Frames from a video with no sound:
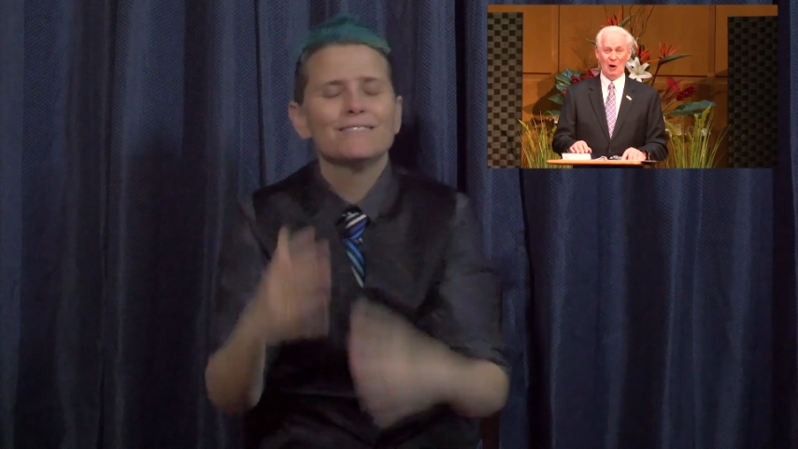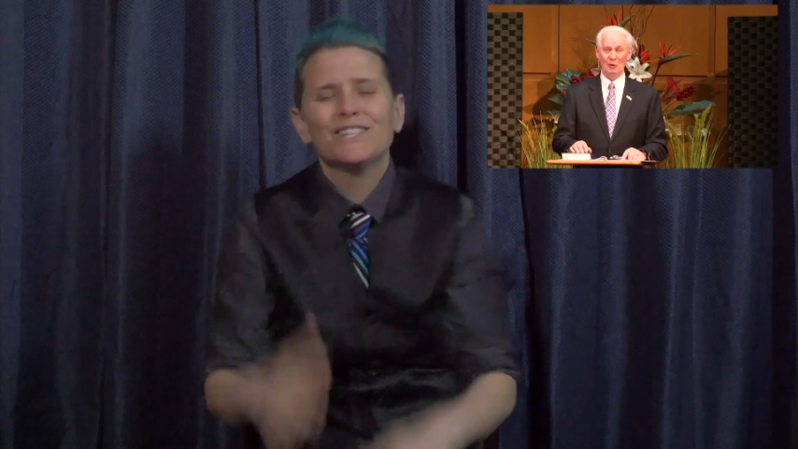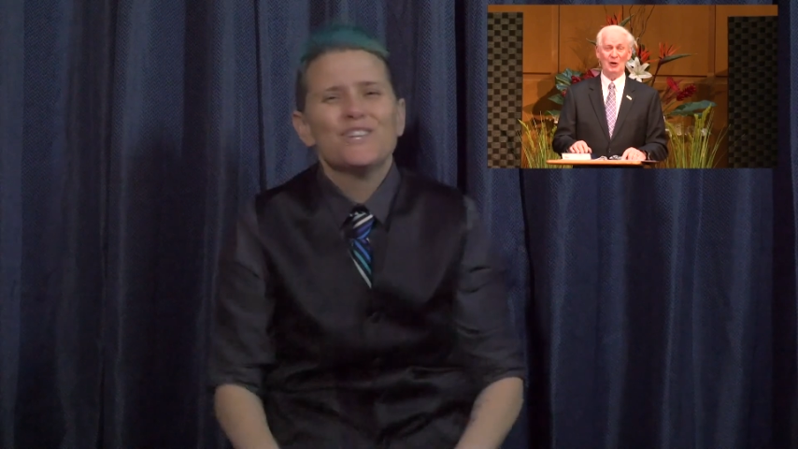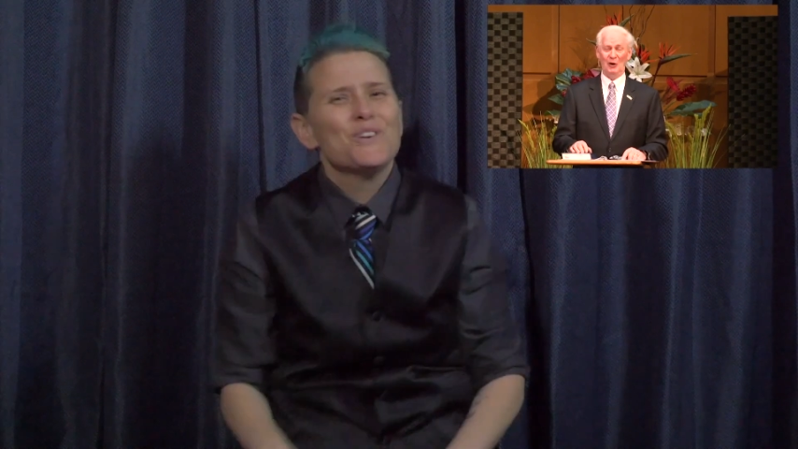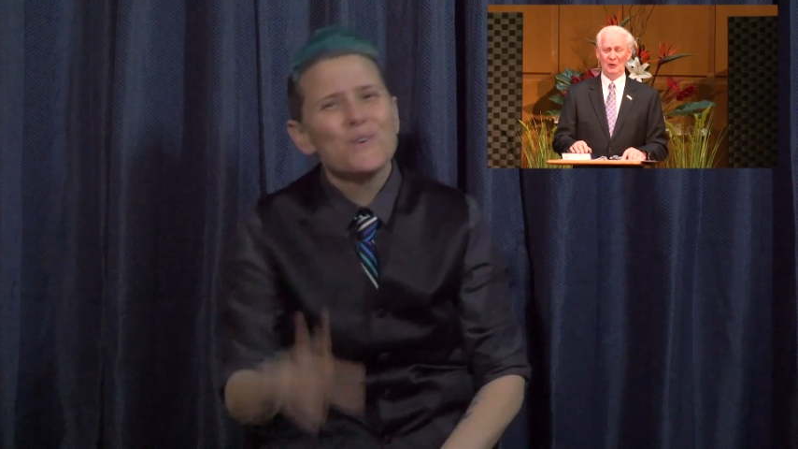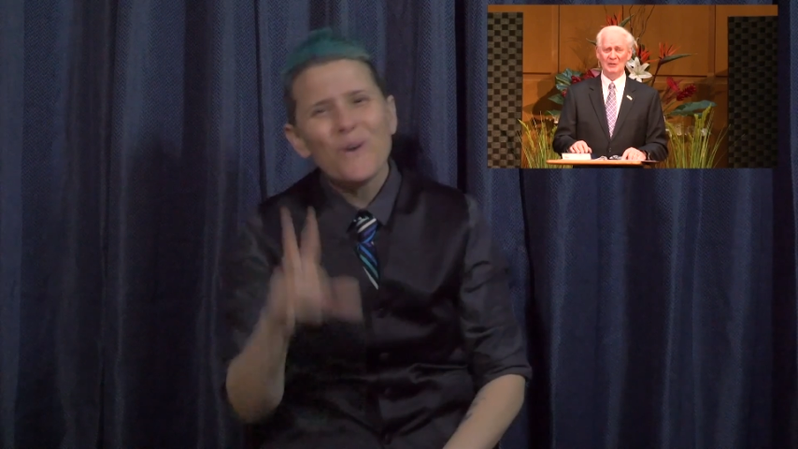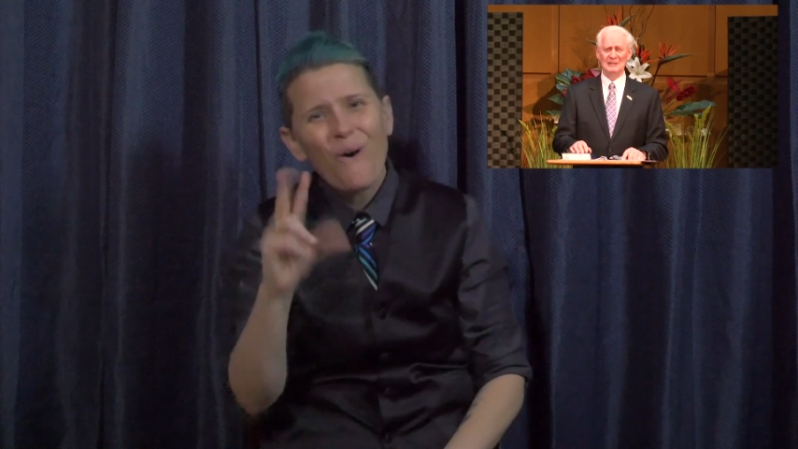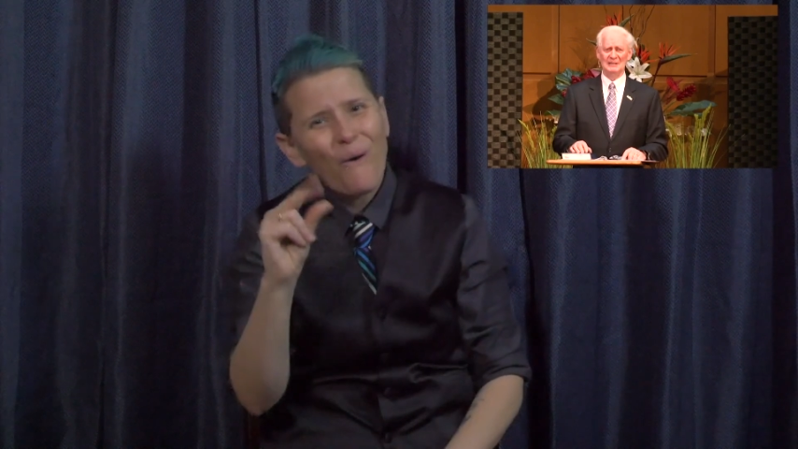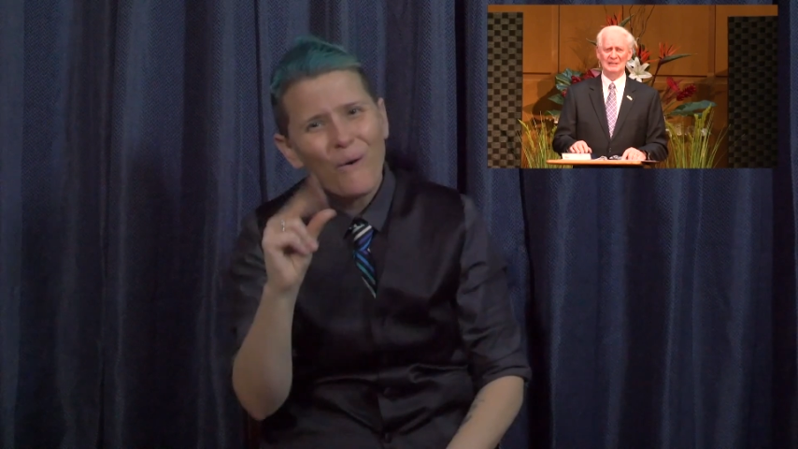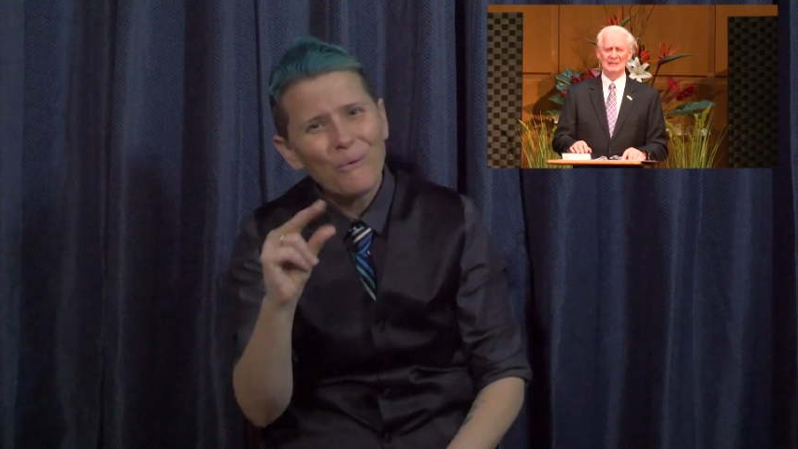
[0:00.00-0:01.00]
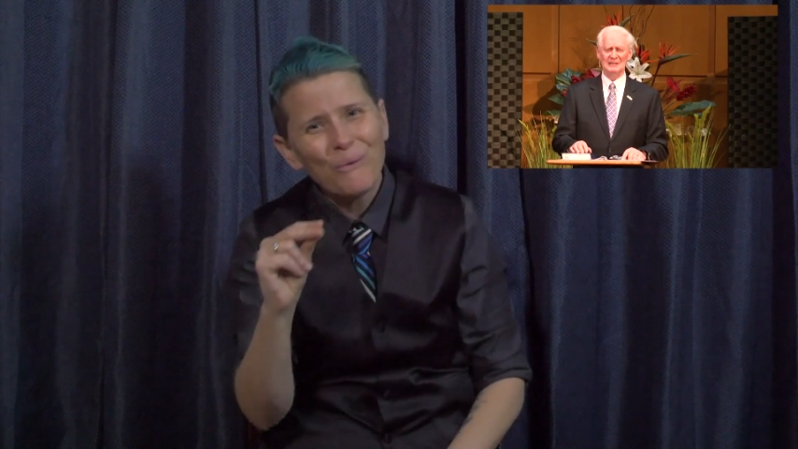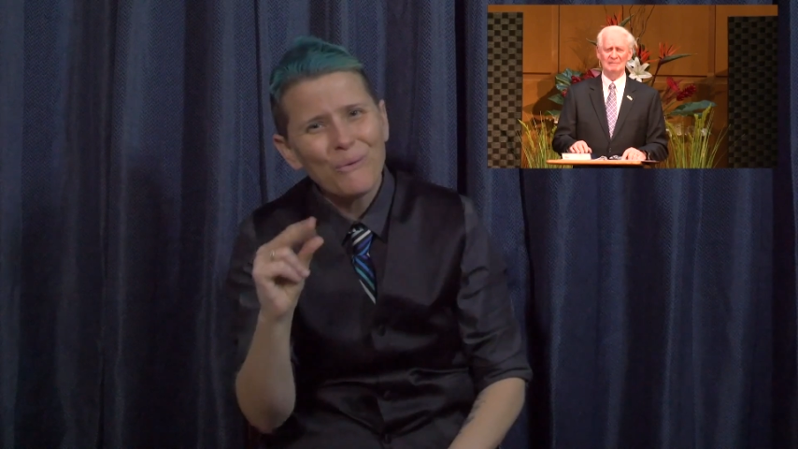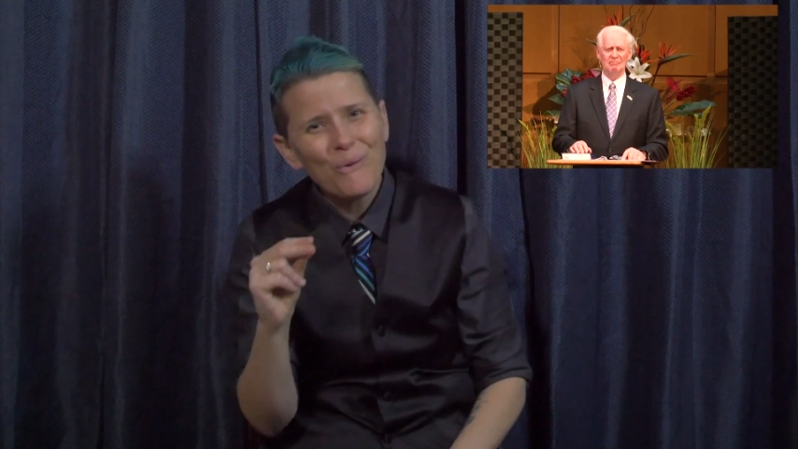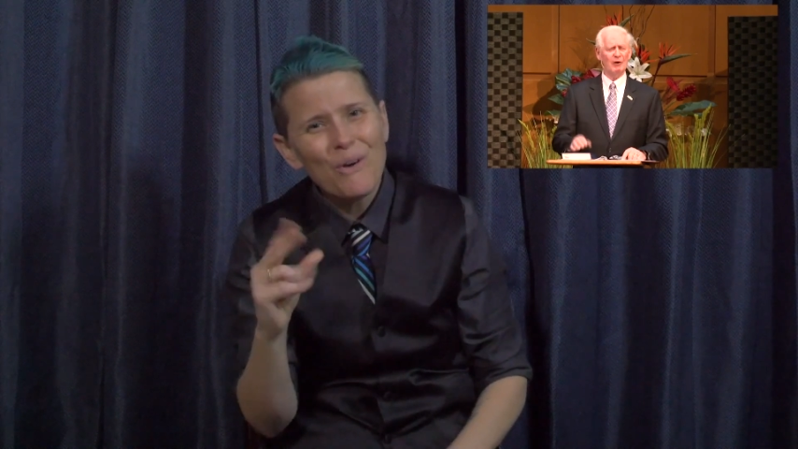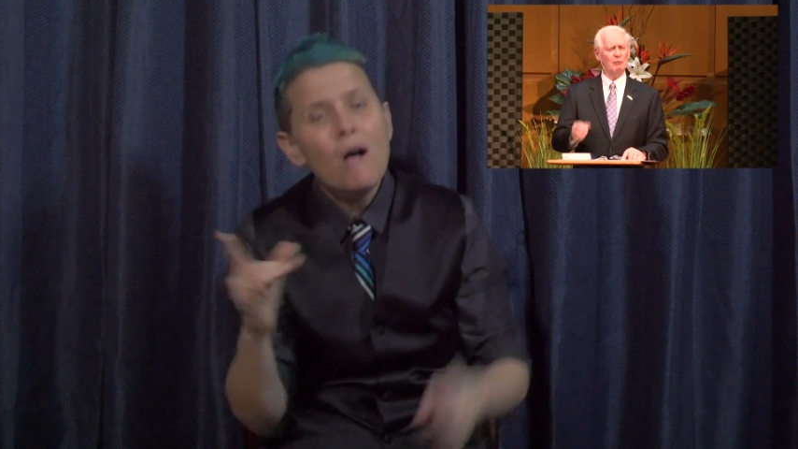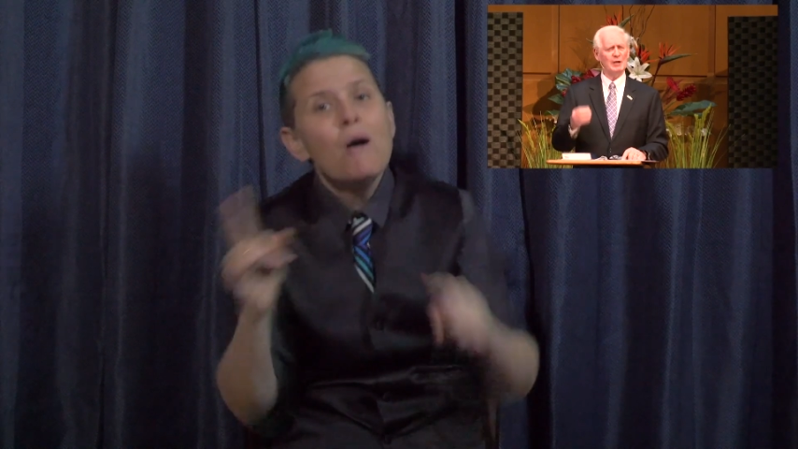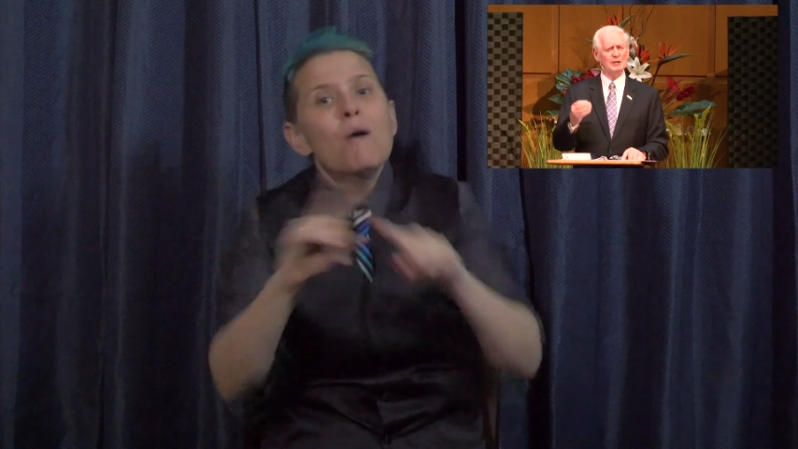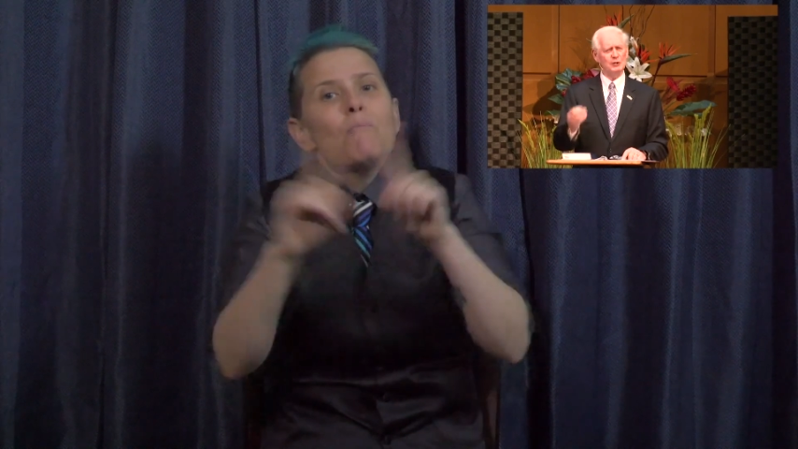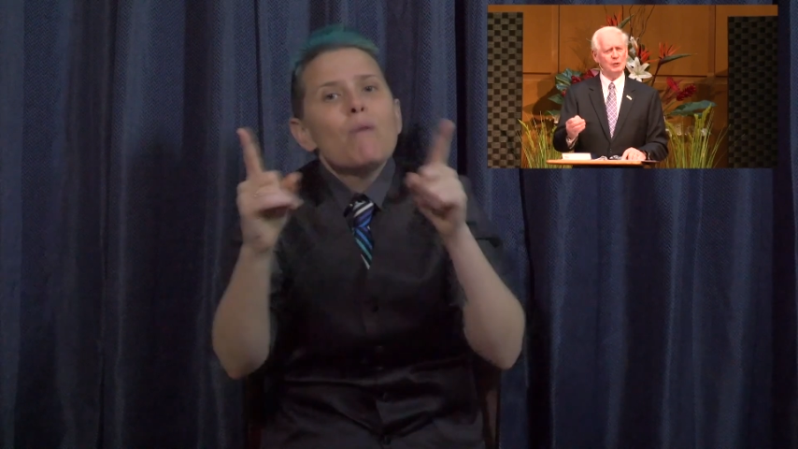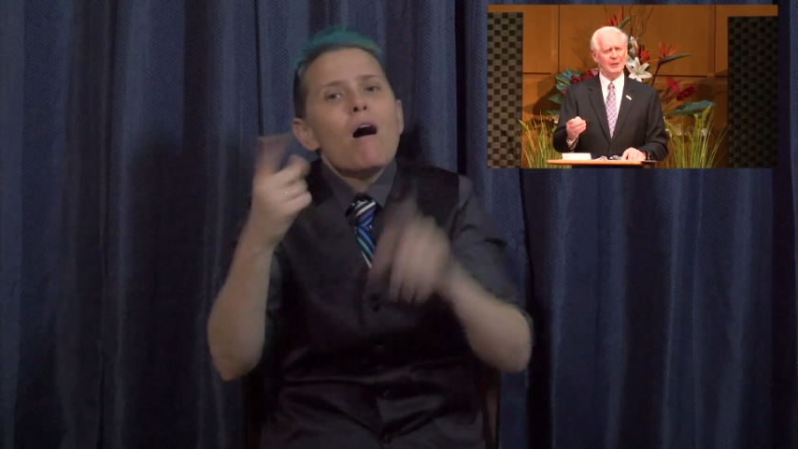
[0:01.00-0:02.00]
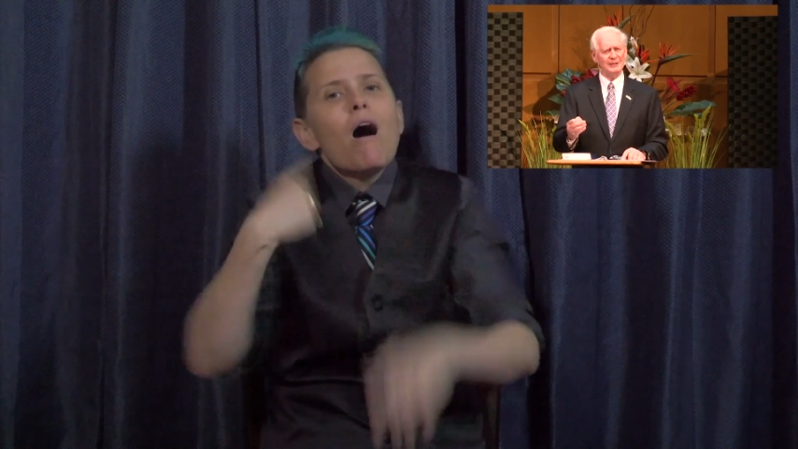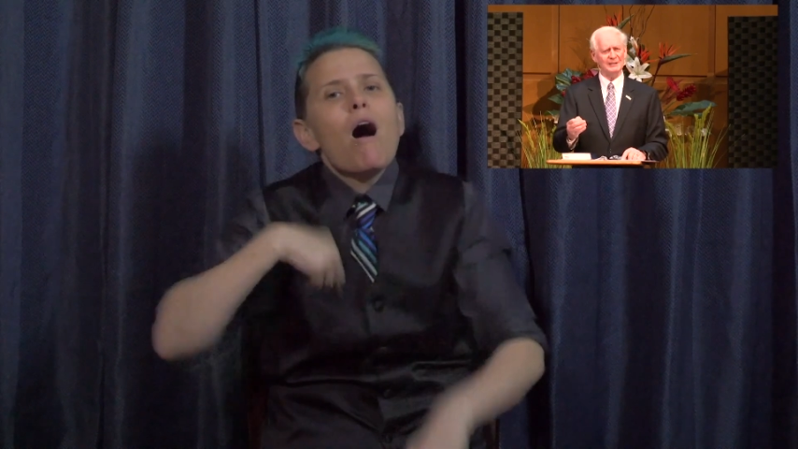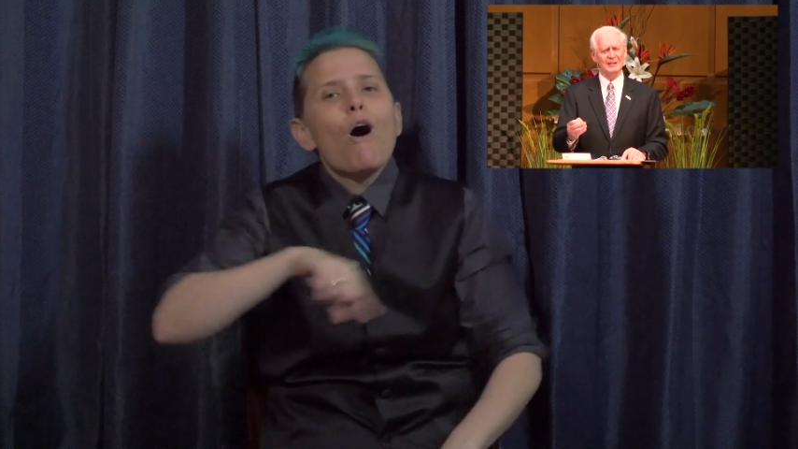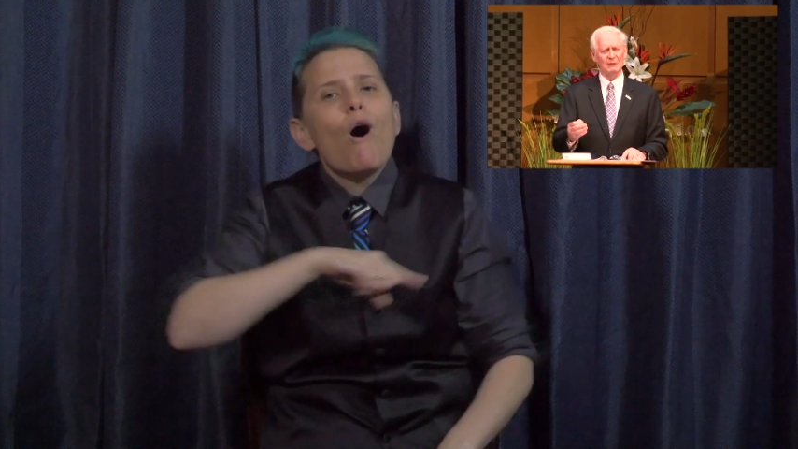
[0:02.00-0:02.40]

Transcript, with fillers: oh no. But we do it